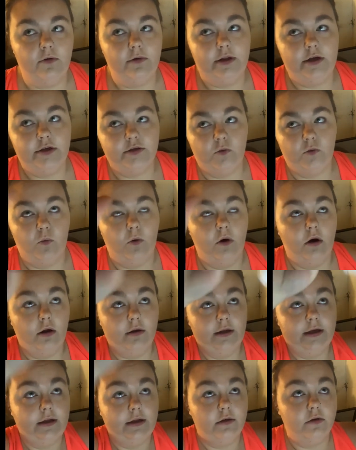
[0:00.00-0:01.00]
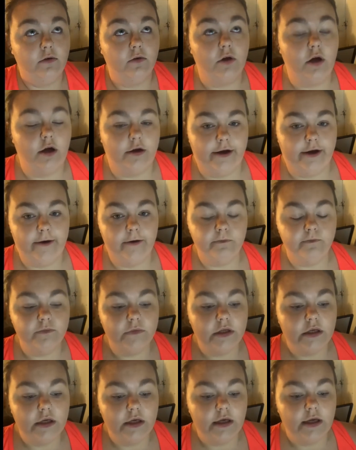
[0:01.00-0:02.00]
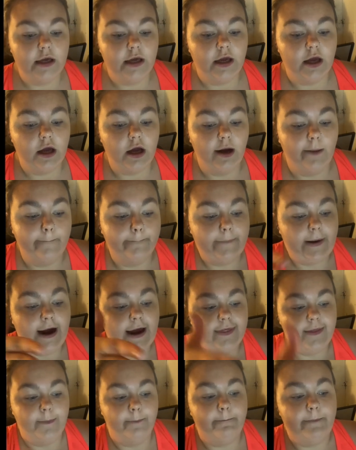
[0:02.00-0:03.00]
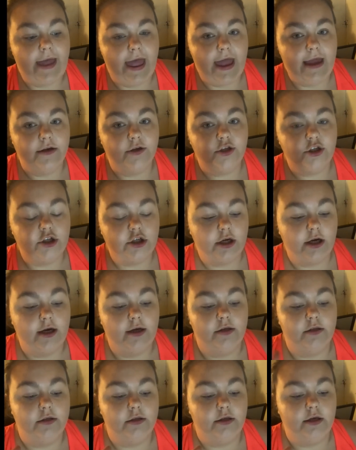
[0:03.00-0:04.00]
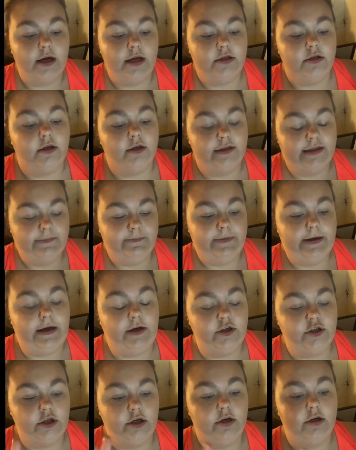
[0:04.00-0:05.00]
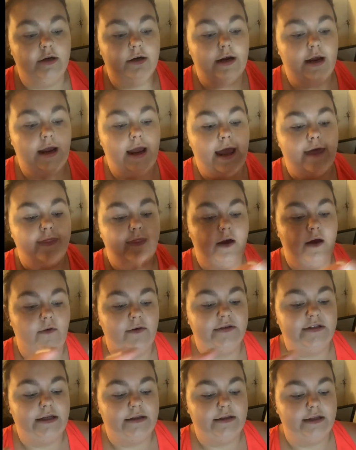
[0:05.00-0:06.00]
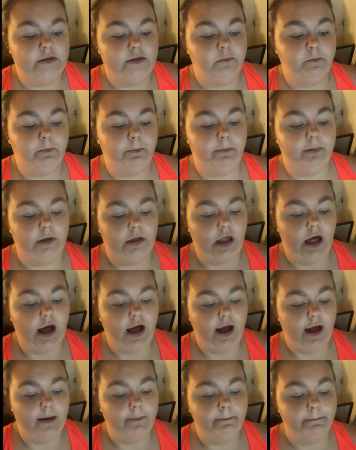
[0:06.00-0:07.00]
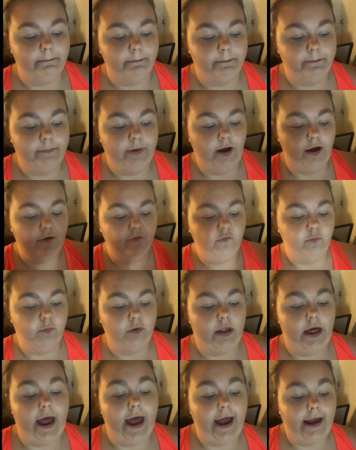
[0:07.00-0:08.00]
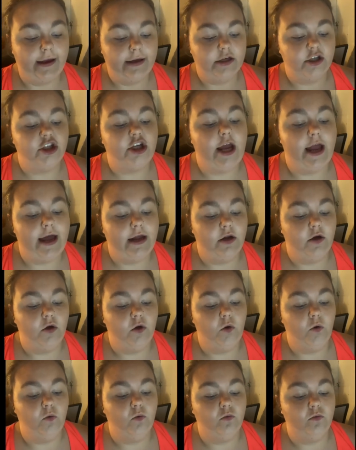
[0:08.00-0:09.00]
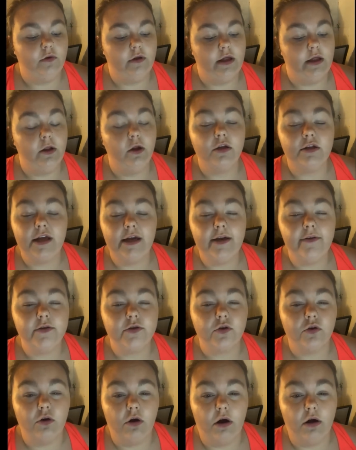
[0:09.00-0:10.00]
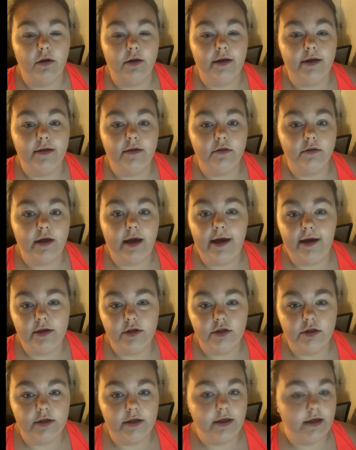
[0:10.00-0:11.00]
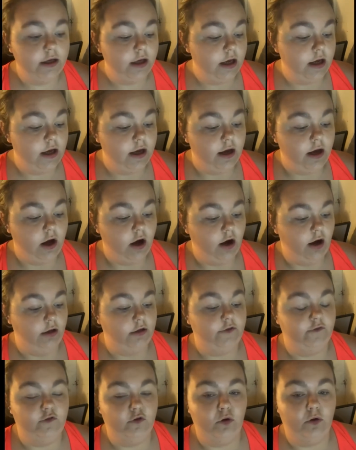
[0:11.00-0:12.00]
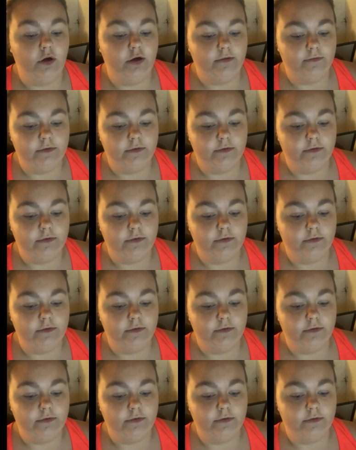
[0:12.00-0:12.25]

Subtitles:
There's a wall, like a little cutout. By the bench, I took the picture, and there was like this blob of black shadow. It looked like it was crawling, actually, on the floor.